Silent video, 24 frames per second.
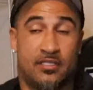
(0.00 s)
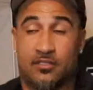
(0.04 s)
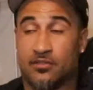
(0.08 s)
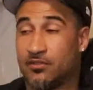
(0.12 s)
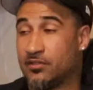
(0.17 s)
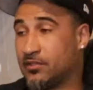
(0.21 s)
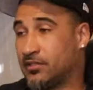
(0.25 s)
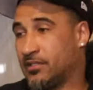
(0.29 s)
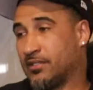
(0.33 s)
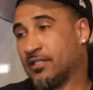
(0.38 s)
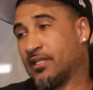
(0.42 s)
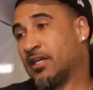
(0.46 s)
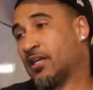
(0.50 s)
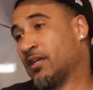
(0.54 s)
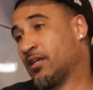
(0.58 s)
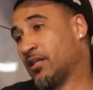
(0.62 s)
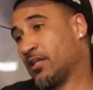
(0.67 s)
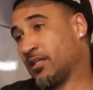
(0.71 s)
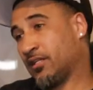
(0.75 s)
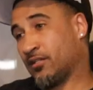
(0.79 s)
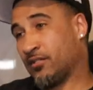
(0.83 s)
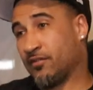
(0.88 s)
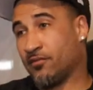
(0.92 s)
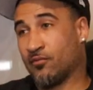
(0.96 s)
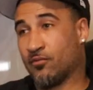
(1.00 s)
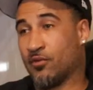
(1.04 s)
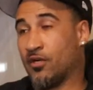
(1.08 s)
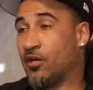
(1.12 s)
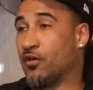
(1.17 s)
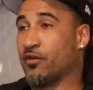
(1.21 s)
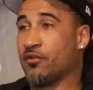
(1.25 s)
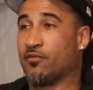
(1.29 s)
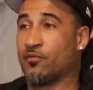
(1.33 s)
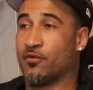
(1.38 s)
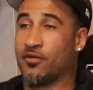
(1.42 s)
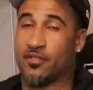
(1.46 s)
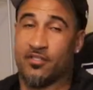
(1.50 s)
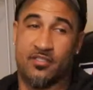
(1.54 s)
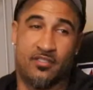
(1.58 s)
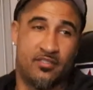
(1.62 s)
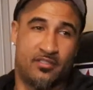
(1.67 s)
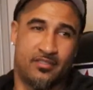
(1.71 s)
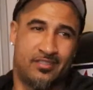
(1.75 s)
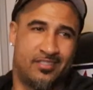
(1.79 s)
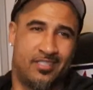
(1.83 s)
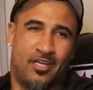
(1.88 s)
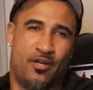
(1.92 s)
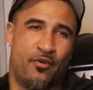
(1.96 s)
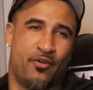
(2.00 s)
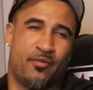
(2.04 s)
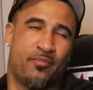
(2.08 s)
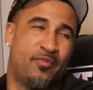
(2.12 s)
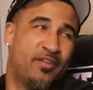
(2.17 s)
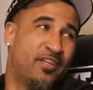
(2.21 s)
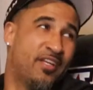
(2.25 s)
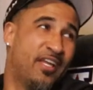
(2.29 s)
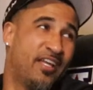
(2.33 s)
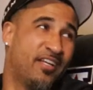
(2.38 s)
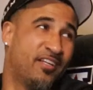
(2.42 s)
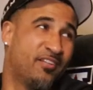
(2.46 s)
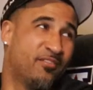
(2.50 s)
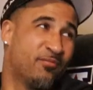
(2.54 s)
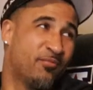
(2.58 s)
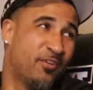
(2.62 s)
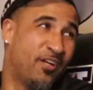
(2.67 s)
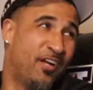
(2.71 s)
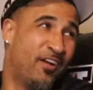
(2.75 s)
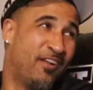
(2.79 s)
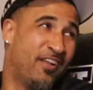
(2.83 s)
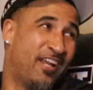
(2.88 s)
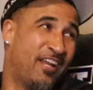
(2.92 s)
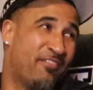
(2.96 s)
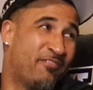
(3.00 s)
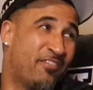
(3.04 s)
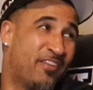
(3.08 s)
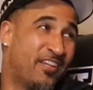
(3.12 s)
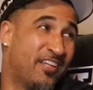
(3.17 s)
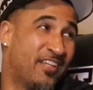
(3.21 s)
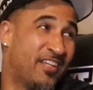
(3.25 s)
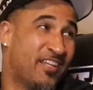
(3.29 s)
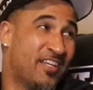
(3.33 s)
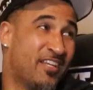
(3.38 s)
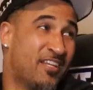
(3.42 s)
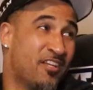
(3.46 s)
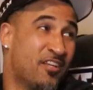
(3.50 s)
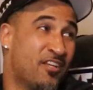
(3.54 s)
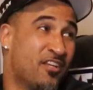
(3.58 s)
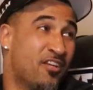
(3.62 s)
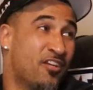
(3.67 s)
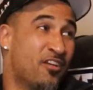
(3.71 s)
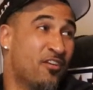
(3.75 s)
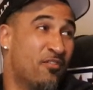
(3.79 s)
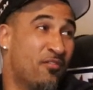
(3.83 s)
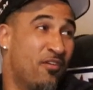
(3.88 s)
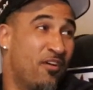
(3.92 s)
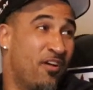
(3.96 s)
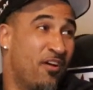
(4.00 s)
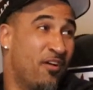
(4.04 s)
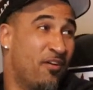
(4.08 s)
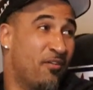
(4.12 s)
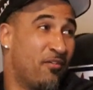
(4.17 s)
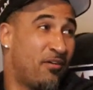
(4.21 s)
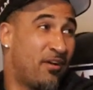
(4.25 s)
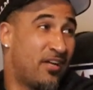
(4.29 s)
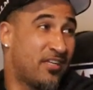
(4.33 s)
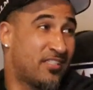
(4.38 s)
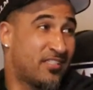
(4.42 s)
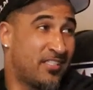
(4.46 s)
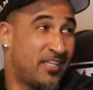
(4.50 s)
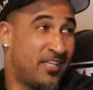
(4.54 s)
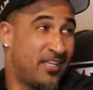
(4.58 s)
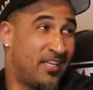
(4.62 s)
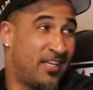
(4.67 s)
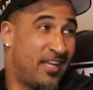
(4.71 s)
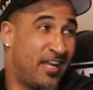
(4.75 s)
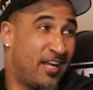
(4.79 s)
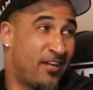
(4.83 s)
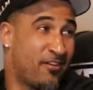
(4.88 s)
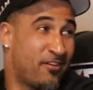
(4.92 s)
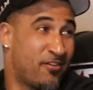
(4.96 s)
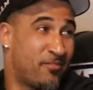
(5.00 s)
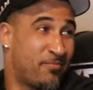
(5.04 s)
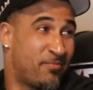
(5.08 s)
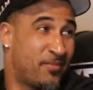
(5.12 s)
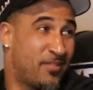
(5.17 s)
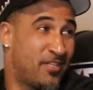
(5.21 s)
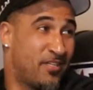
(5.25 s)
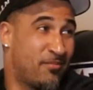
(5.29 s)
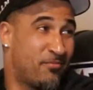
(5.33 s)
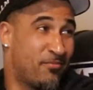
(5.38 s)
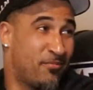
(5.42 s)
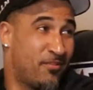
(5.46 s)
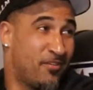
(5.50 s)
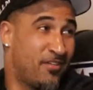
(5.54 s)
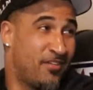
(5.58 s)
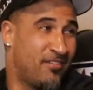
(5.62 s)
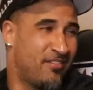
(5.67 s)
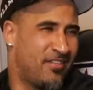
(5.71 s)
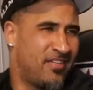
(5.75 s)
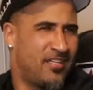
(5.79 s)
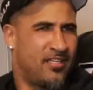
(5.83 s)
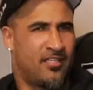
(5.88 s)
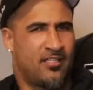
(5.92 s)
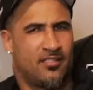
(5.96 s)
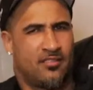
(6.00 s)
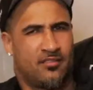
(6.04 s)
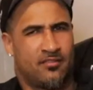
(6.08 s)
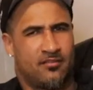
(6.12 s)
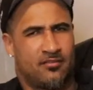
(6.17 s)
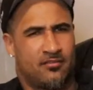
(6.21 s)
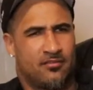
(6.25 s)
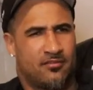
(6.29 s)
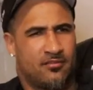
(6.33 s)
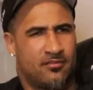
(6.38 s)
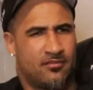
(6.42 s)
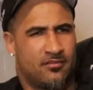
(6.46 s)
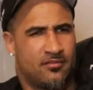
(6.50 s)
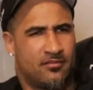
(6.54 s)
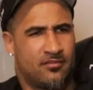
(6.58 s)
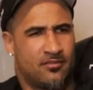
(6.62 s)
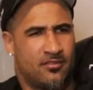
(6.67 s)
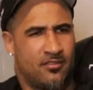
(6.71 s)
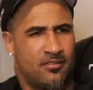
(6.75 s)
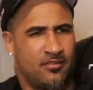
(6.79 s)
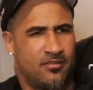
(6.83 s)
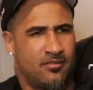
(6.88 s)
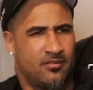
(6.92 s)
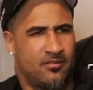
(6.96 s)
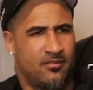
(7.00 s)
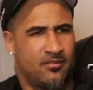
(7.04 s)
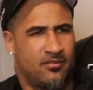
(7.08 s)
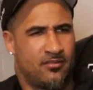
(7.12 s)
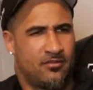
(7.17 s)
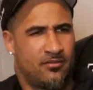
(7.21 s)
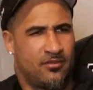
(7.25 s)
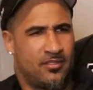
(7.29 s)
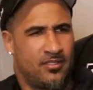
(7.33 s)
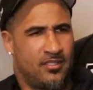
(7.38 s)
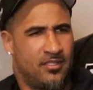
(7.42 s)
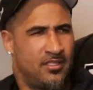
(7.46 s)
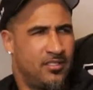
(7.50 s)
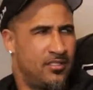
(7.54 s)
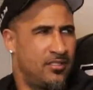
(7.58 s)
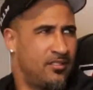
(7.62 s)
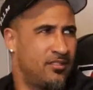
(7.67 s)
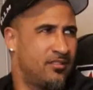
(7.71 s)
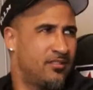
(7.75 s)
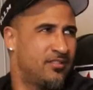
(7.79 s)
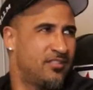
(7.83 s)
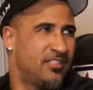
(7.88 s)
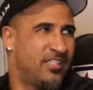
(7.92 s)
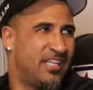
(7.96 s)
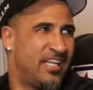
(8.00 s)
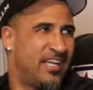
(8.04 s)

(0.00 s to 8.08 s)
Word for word: I ain't gonna, nah, I ain't gonna, I don't even wanna, cause I wanna be negative, bro. I don't like being Nah, it just, it just, it I seen a lottery like, pick, yeah. I'm like, yeah. What?